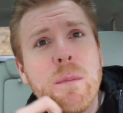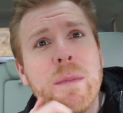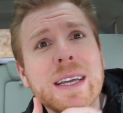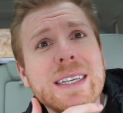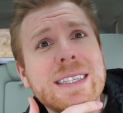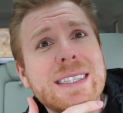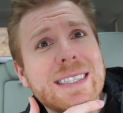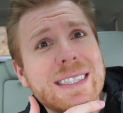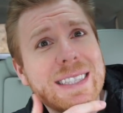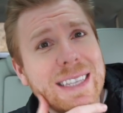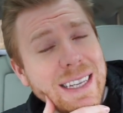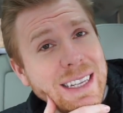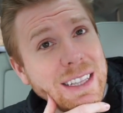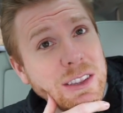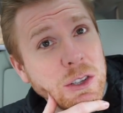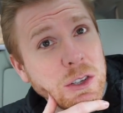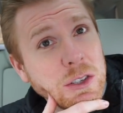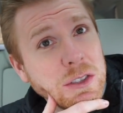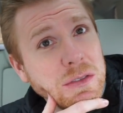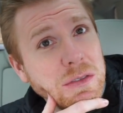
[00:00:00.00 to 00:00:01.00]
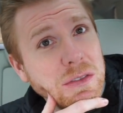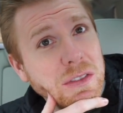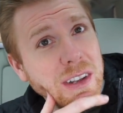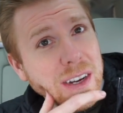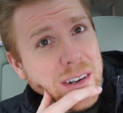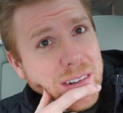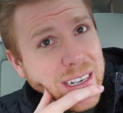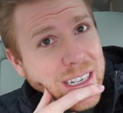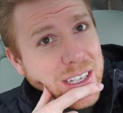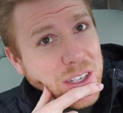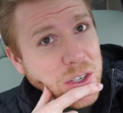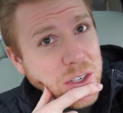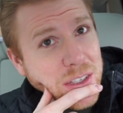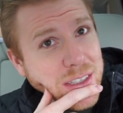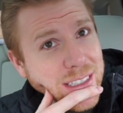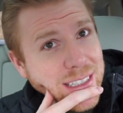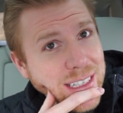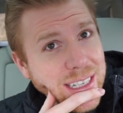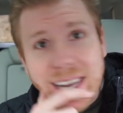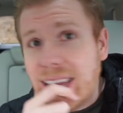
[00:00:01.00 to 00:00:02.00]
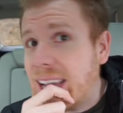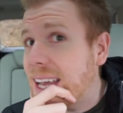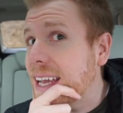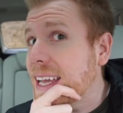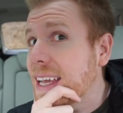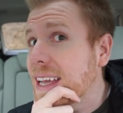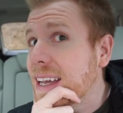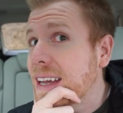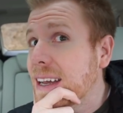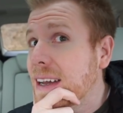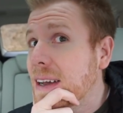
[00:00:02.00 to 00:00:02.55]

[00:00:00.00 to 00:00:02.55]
My skin looks very good today.